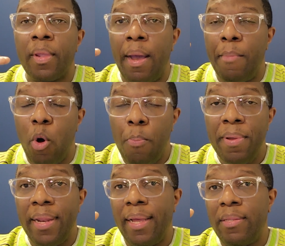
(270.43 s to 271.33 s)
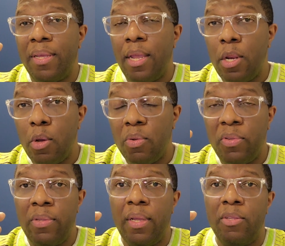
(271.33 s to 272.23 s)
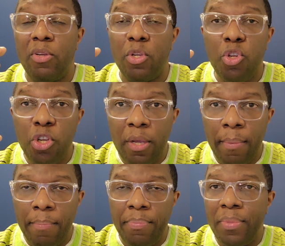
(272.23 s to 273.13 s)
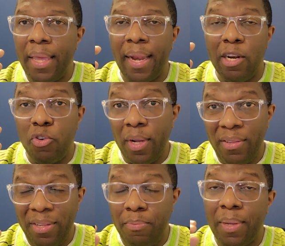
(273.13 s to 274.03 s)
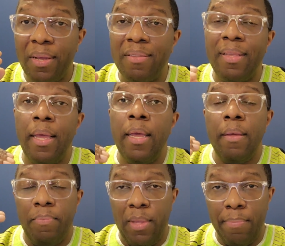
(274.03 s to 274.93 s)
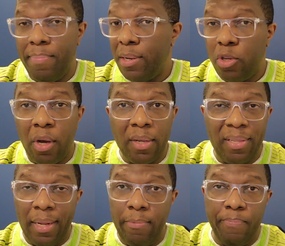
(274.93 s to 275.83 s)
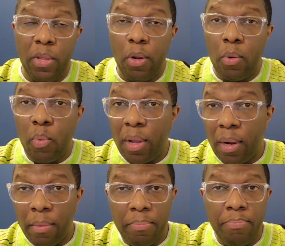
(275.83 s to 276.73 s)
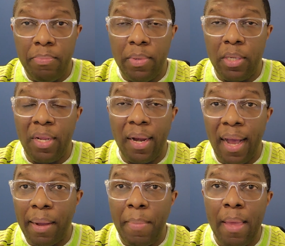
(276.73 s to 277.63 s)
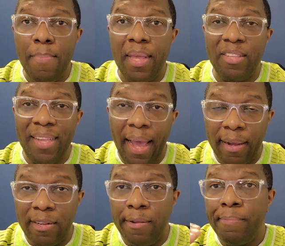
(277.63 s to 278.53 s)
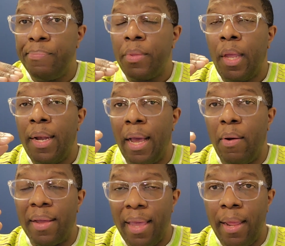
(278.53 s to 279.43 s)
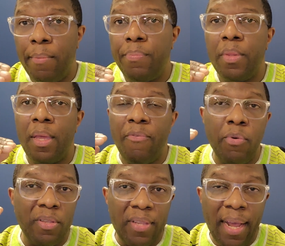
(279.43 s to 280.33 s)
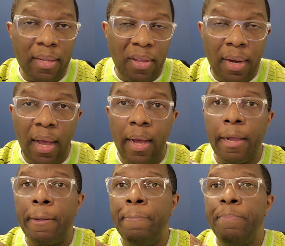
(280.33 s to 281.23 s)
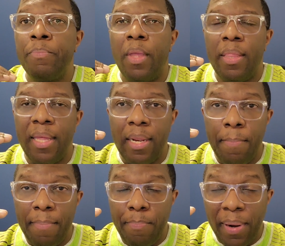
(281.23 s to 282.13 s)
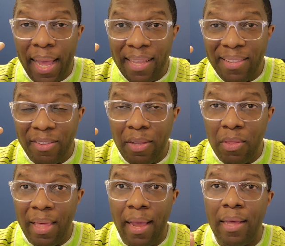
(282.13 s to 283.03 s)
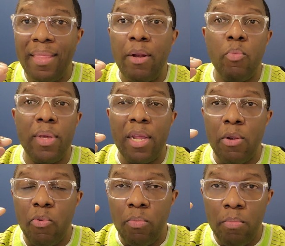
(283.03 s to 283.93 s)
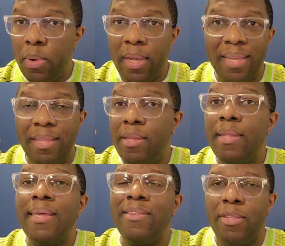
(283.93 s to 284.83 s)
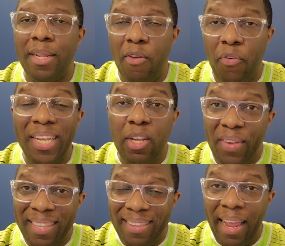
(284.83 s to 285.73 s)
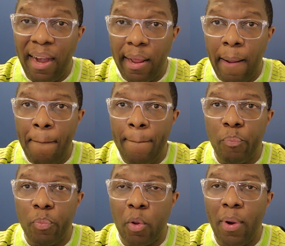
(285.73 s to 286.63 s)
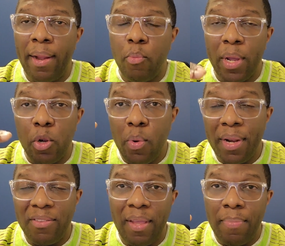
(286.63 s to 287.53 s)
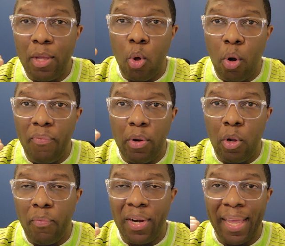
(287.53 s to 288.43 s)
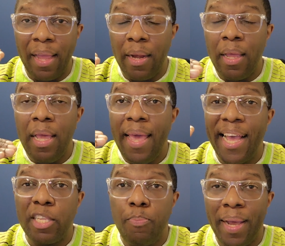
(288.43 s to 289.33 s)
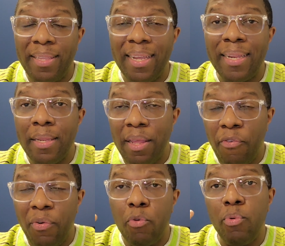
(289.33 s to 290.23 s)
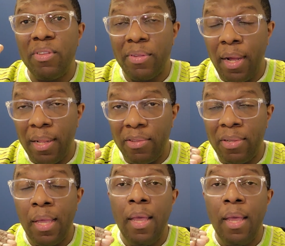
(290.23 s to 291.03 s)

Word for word: I'm hoping that Ineos, Sir Jim, they can address this because there have been talks that, you know, we're going to, Ten Hag may be sacked. Now, again, if we sack Ten Hag and then the players are still there, then we, we, is the definition of insanity right? We're doing the same thing all over and over again, expecting different results.